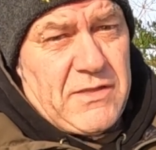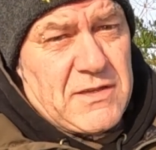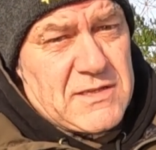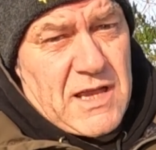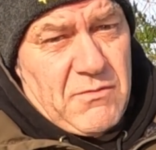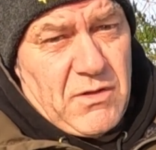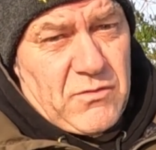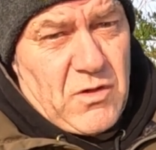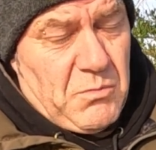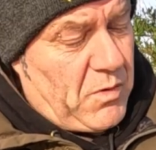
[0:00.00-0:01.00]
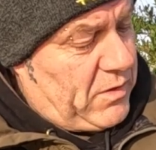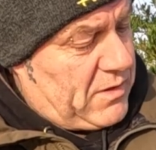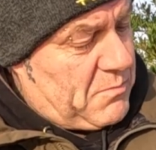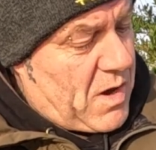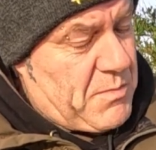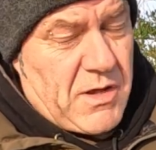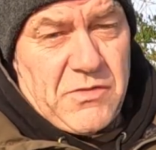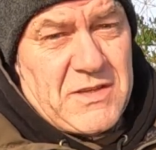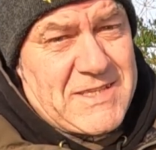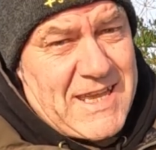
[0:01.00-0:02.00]
This is how I've got mine at the moment.
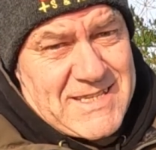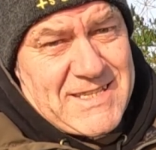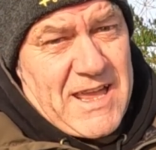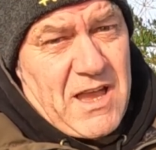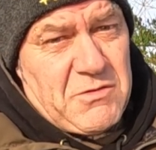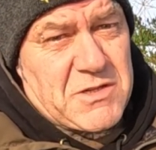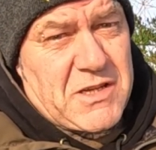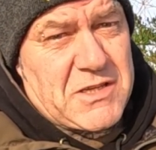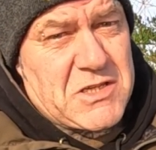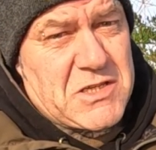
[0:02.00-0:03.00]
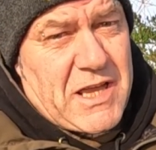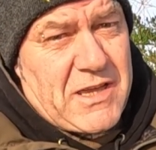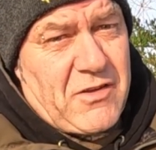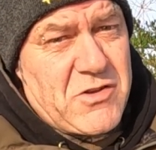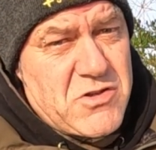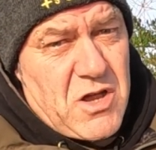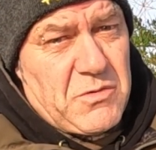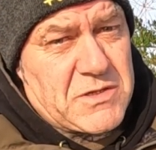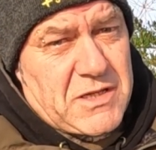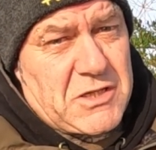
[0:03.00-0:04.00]
This isn't how it's going to stay. I know
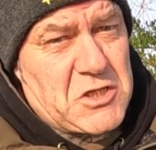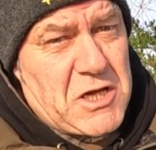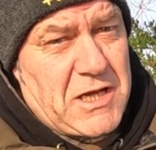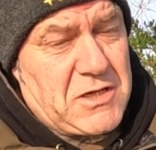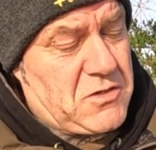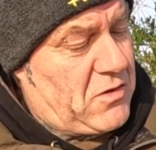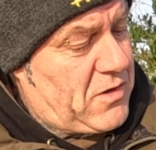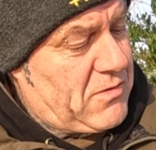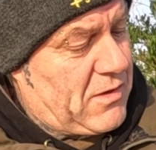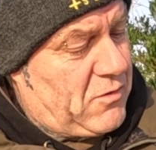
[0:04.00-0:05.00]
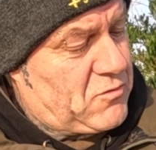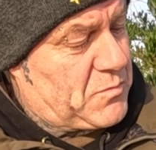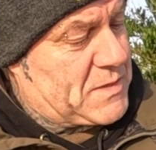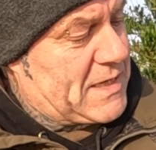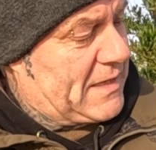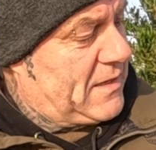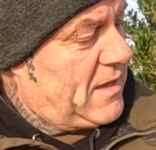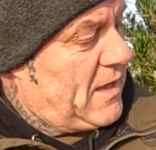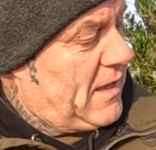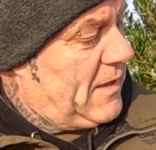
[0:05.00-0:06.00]
it's going to change. I know that 100%.
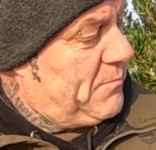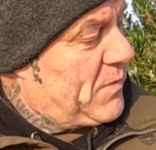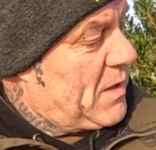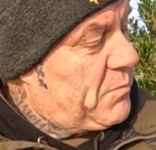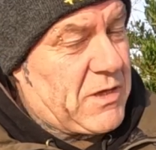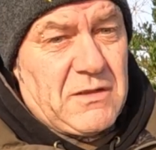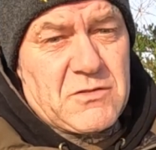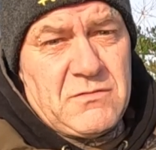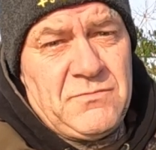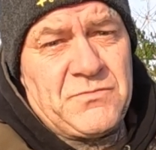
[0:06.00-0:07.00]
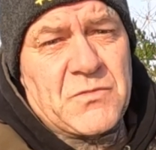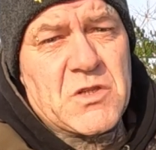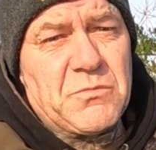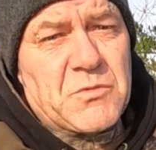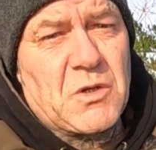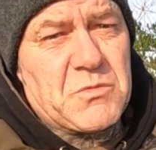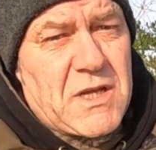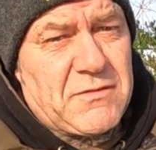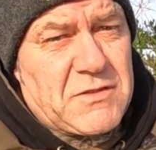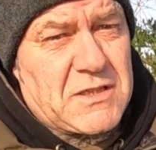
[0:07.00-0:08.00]
But yes, sometimes you
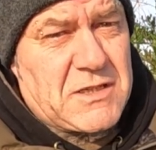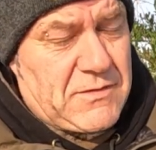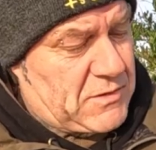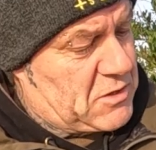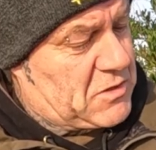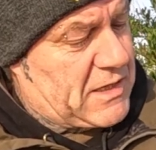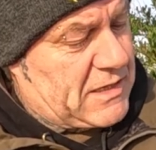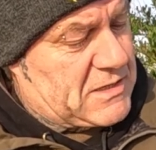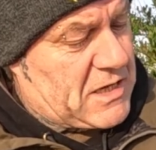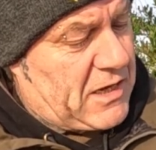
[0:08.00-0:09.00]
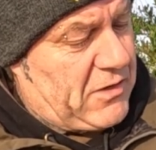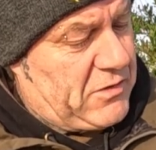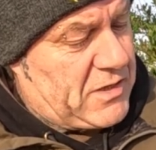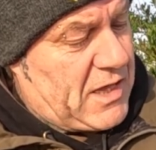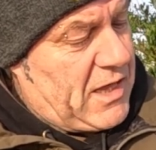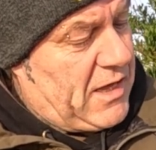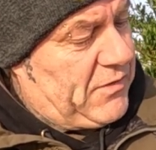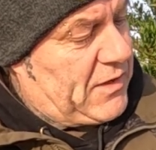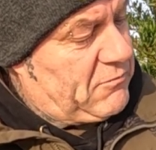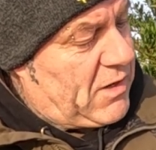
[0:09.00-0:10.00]
have to just get it started and
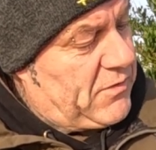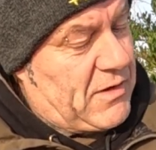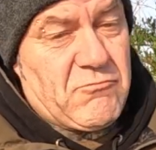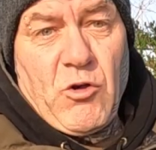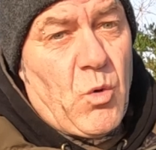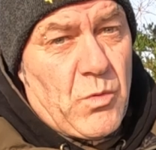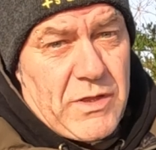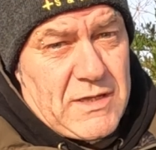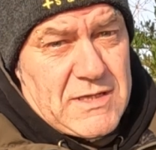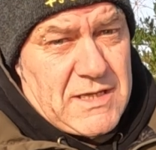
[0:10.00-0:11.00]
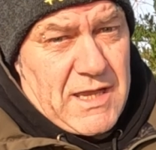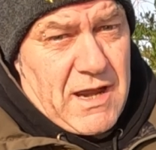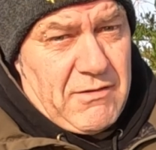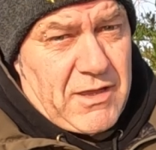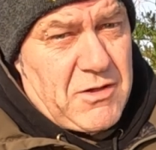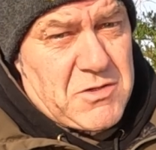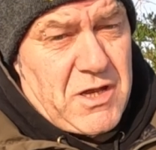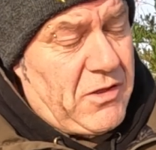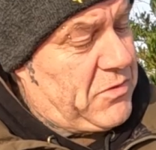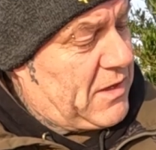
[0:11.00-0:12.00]
then roll with it and see how it goes.
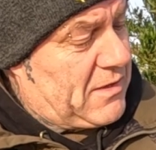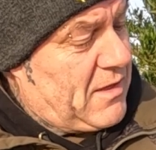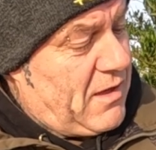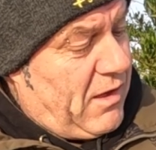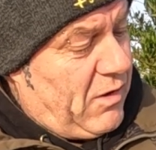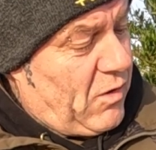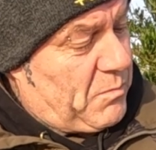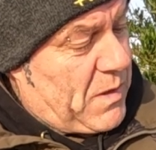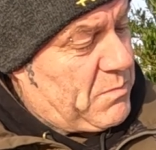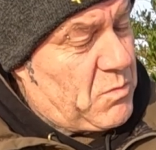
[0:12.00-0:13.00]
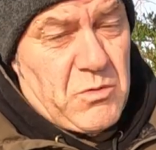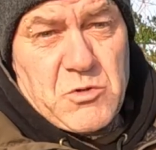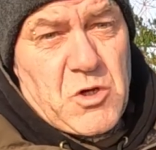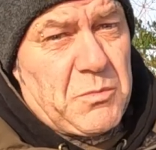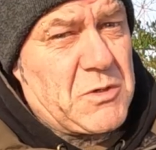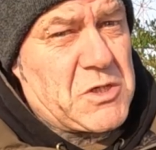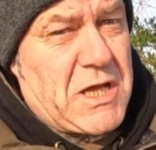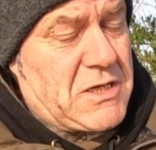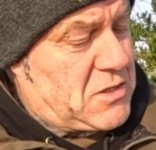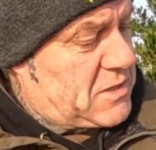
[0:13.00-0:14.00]
And I think a lot of people will chop and
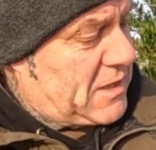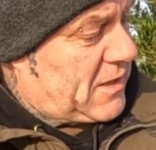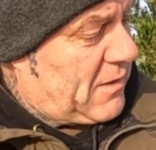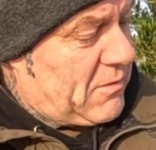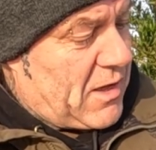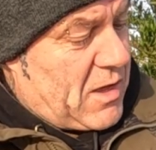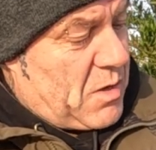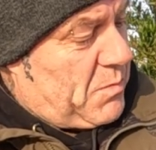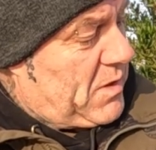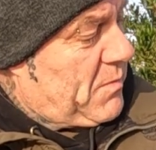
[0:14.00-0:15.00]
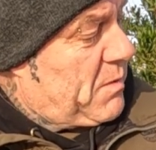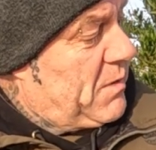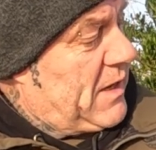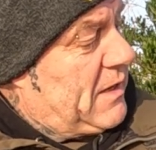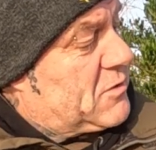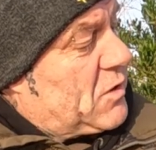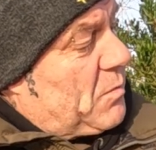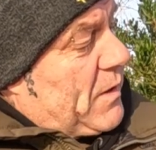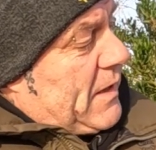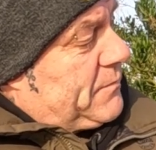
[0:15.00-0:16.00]
change as they go. But at the moment, in the top
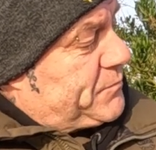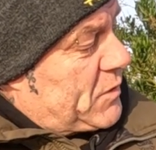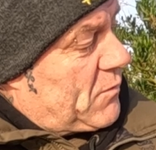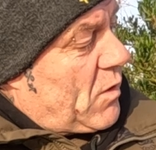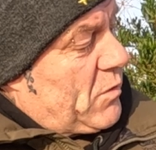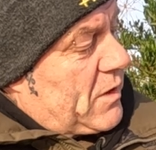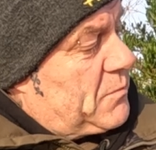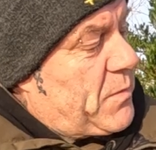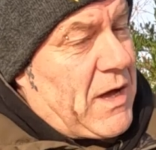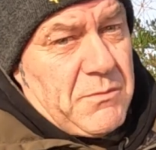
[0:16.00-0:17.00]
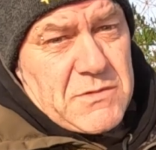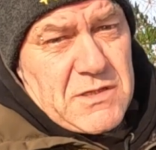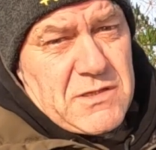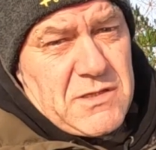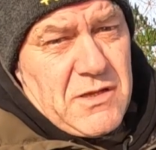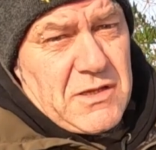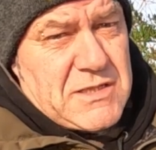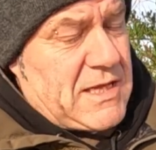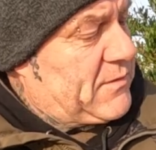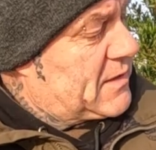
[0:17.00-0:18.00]
here, you've got all your compartments. There's
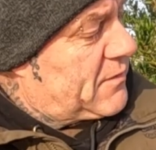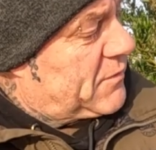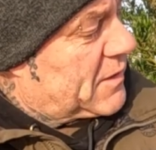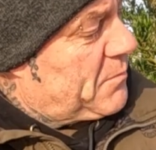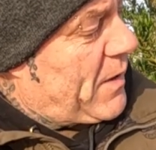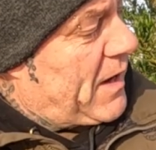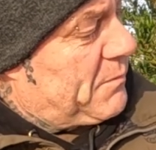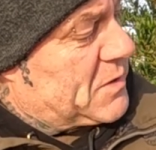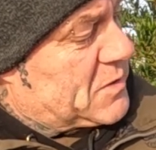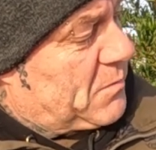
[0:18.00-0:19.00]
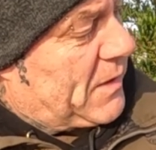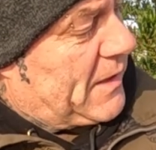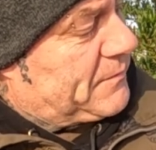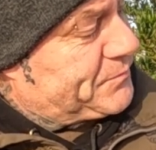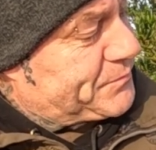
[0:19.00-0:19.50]
37 different compartments up here.